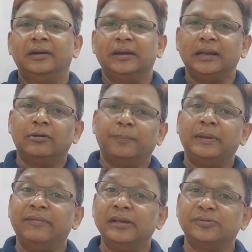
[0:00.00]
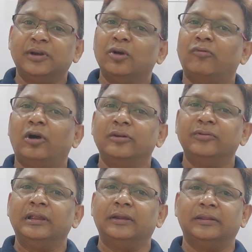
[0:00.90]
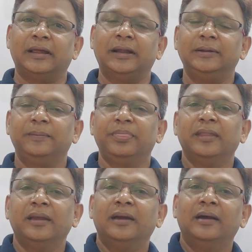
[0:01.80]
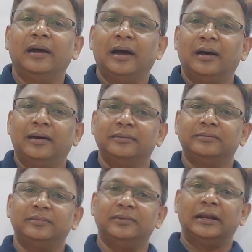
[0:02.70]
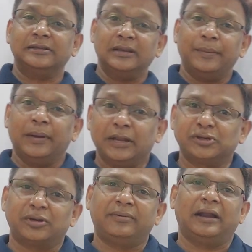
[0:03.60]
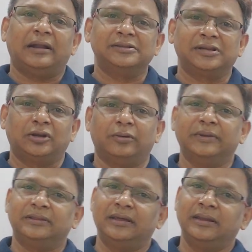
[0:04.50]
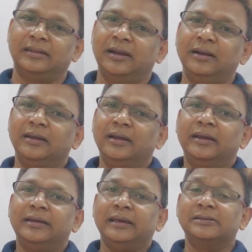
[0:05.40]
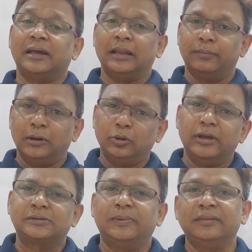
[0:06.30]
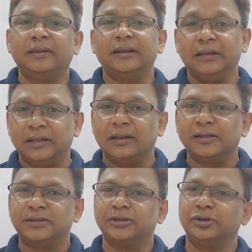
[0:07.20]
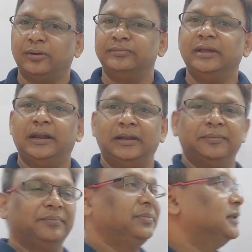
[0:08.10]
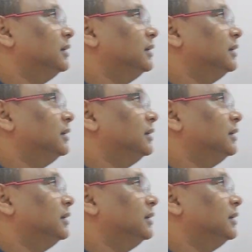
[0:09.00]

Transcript: In our previous video, what we learned that is a limitation of Dalton's atomic theory, that he is unable to explain the internal structure of the atom.